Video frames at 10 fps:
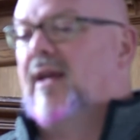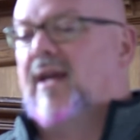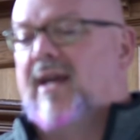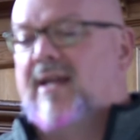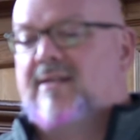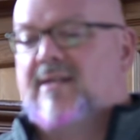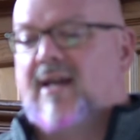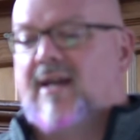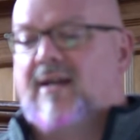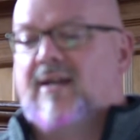and
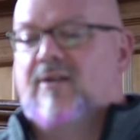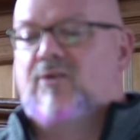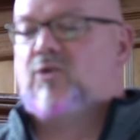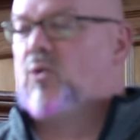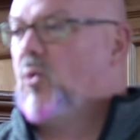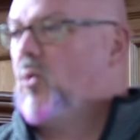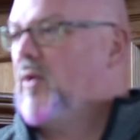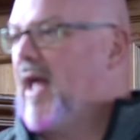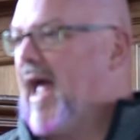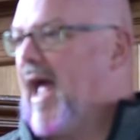
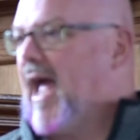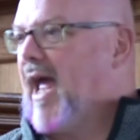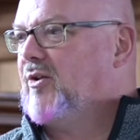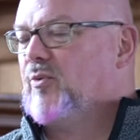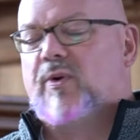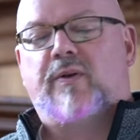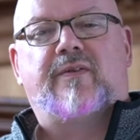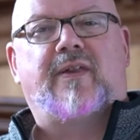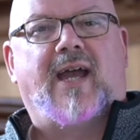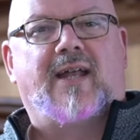Dawn and
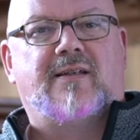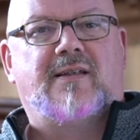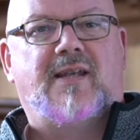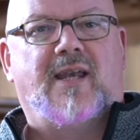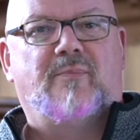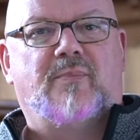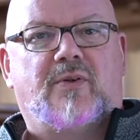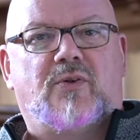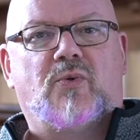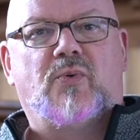Ruth and Tim.
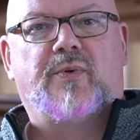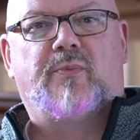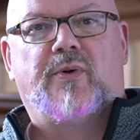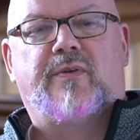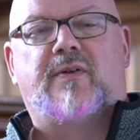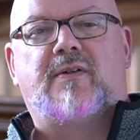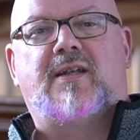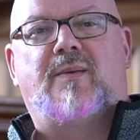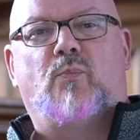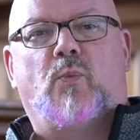And Dawn and Ruth and
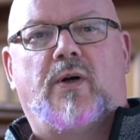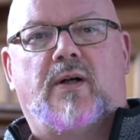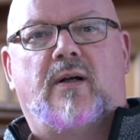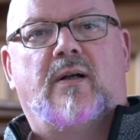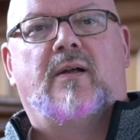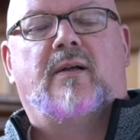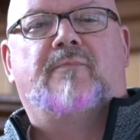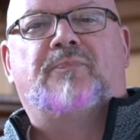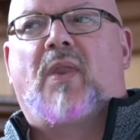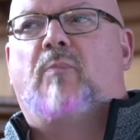Tim were
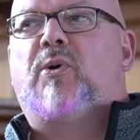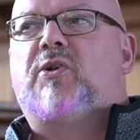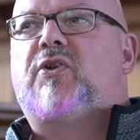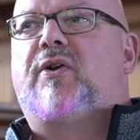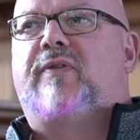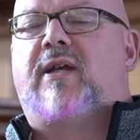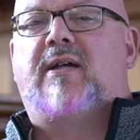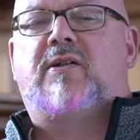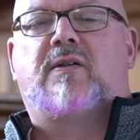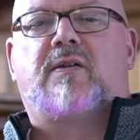
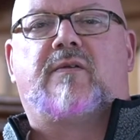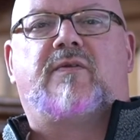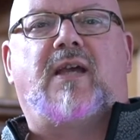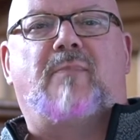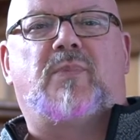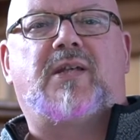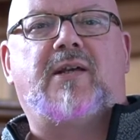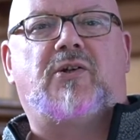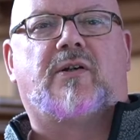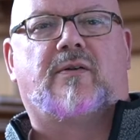personifications of
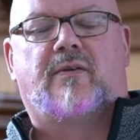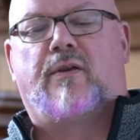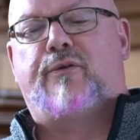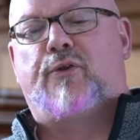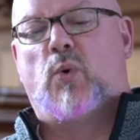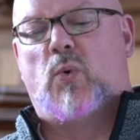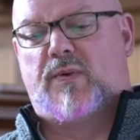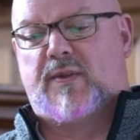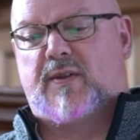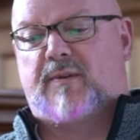temptation, the
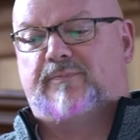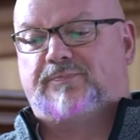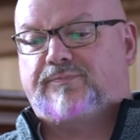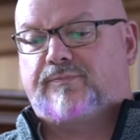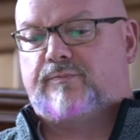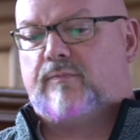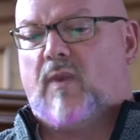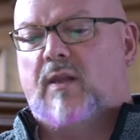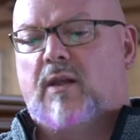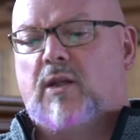thorns
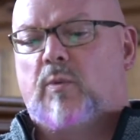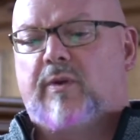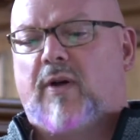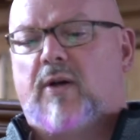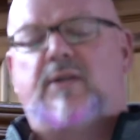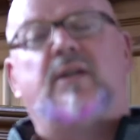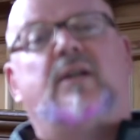that you would have heard